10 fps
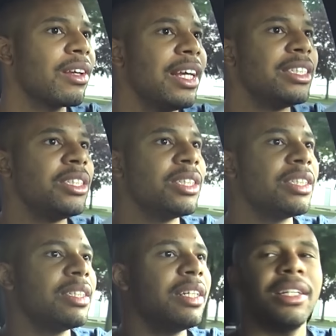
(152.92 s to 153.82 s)
it's
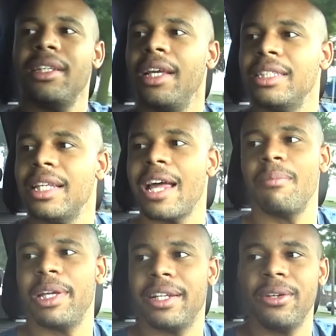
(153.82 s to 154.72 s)
just it's not a
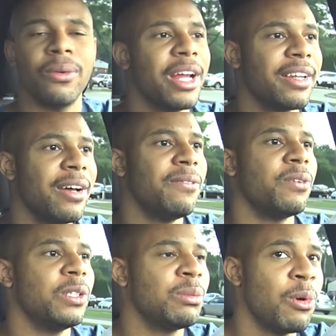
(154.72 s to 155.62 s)
big deal right now for
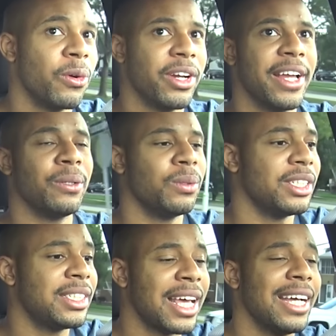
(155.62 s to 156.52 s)
this motor to handle the
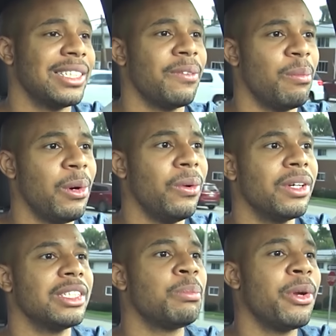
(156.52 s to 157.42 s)
size of a boat.
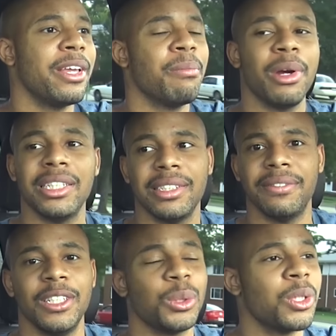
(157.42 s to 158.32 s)
It's pretty impressive.
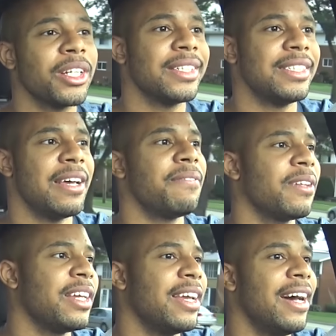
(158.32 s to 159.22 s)
This truck is
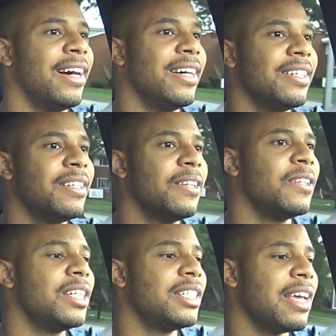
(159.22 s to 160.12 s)
definitely uh,
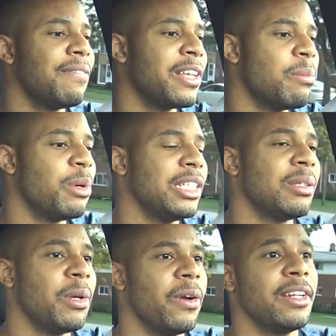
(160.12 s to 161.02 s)
definitely
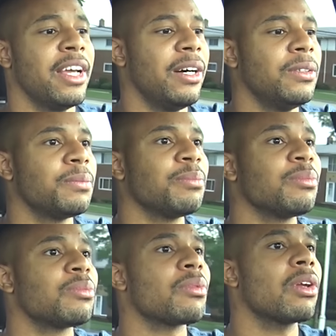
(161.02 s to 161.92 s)
impressive here right
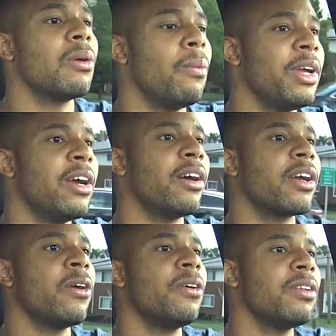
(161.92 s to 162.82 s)
now. We are
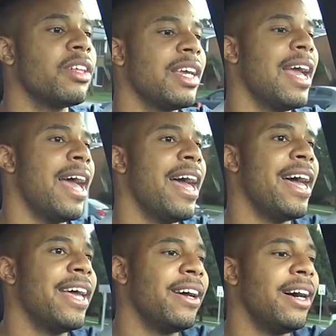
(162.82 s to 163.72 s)
currently
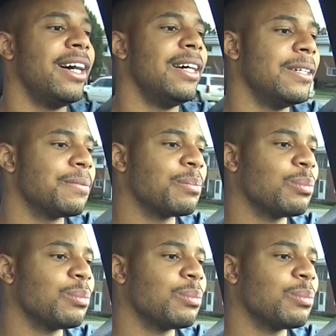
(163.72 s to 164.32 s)
at uh,